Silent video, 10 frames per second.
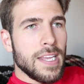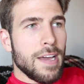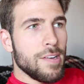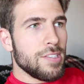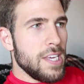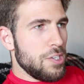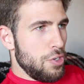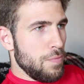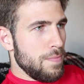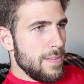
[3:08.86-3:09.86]
Now here's the
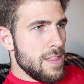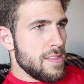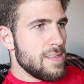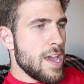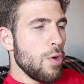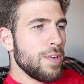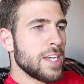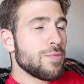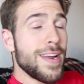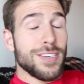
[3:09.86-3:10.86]
issue. That old
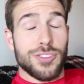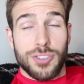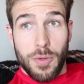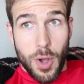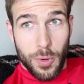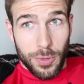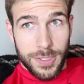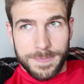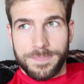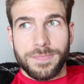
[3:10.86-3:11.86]
x-ray is so old
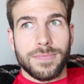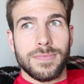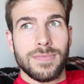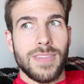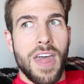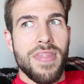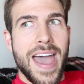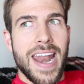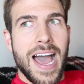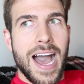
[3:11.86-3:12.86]

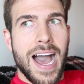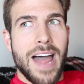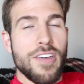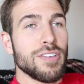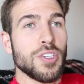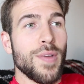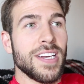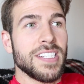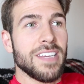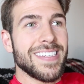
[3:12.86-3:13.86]
that there is no way to
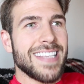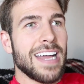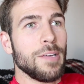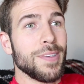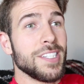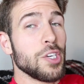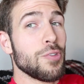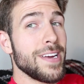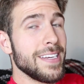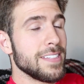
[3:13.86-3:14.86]
tell exactly what the
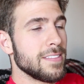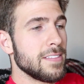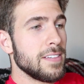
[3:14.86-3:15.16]
degree is.